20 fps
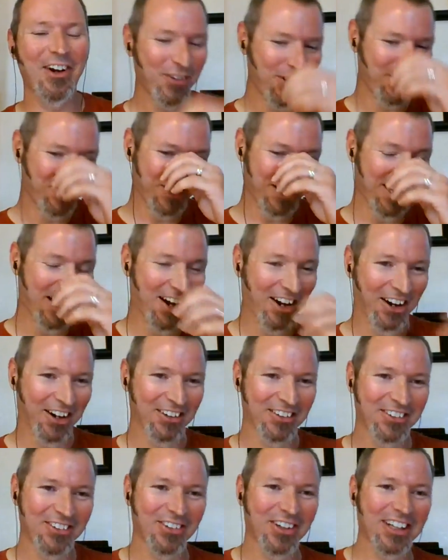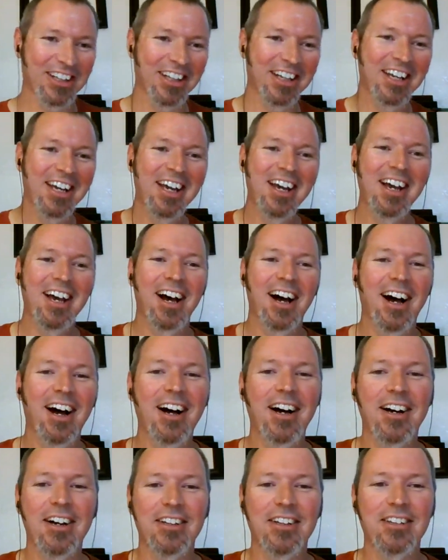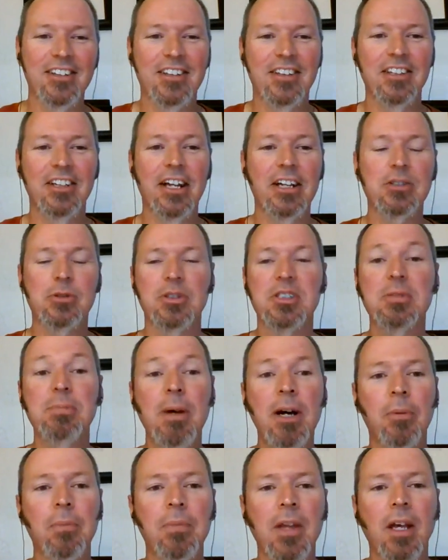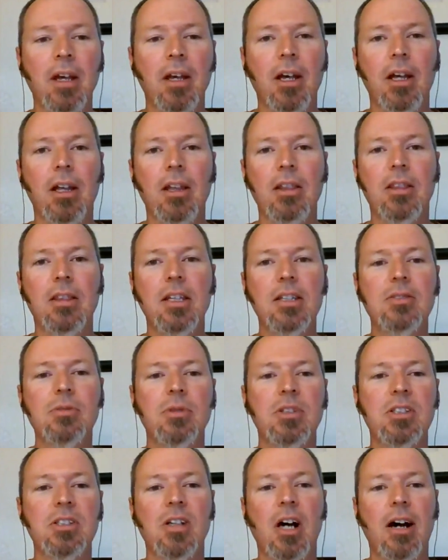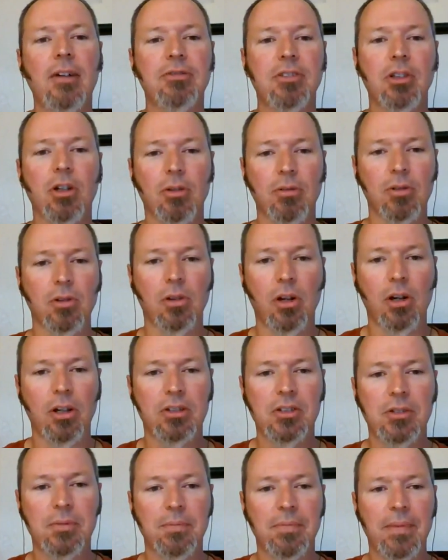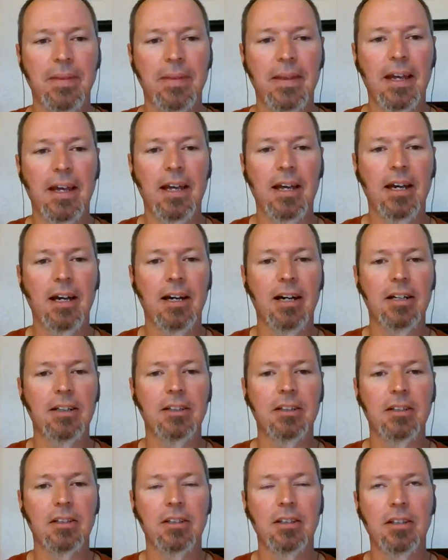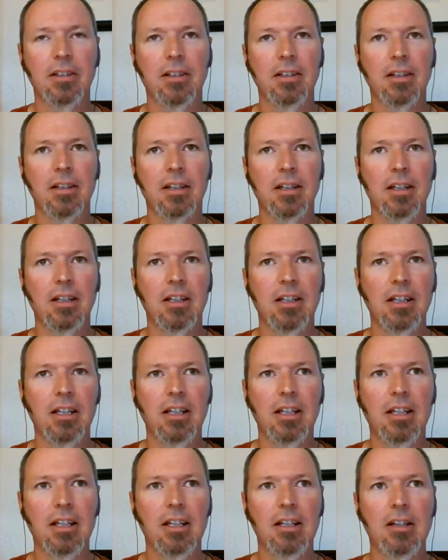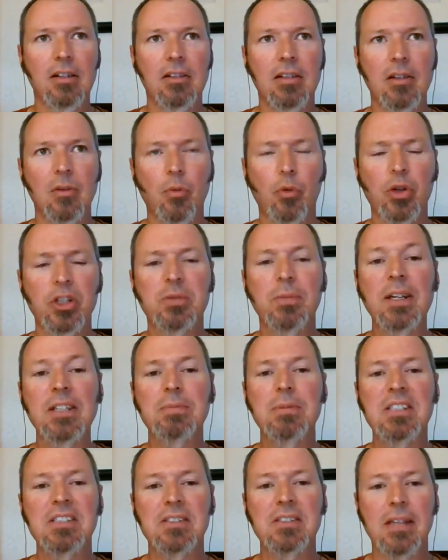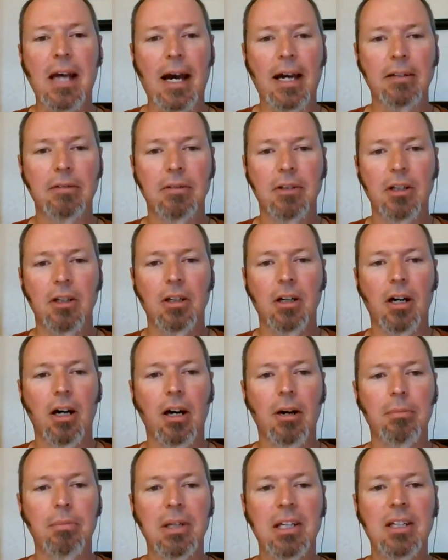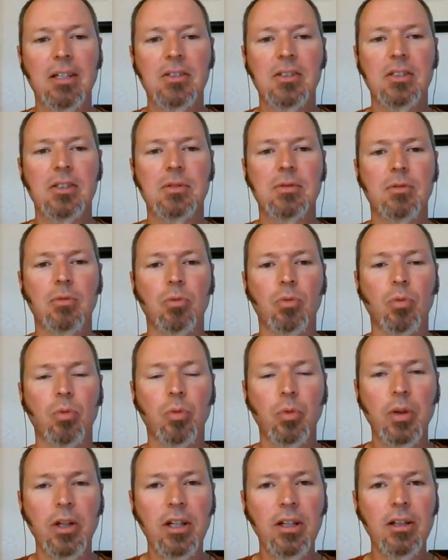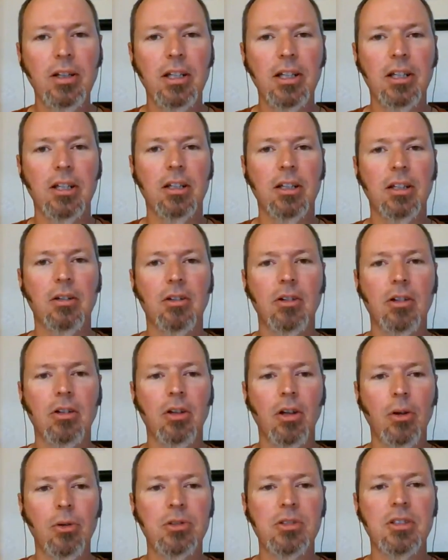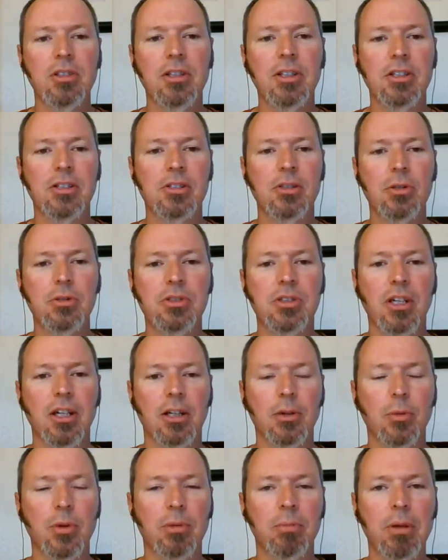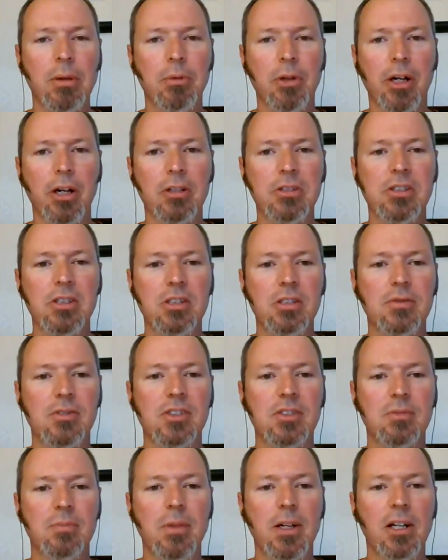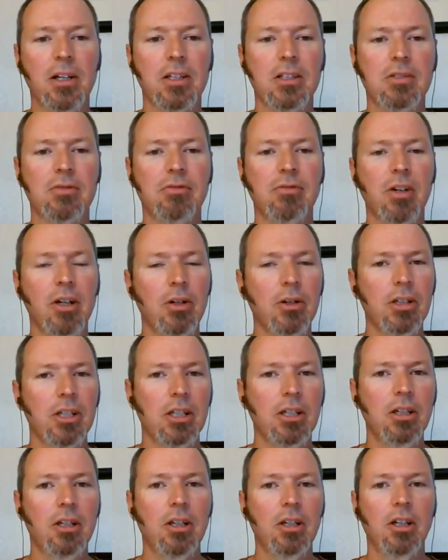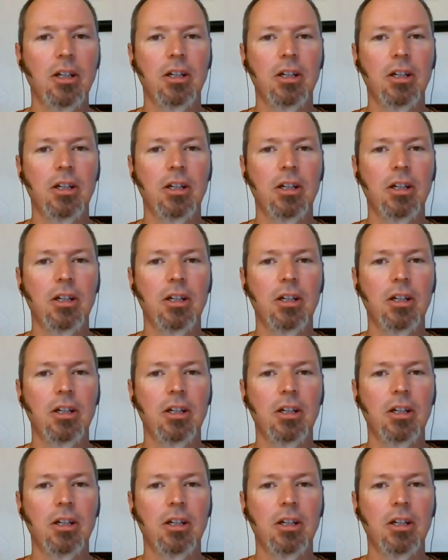moving on quickly. Uh, the next one, smell. This one is often overlooked, and eh, which makes me sad. Uh, because it's really closely associated with memory. Our sense of smell is very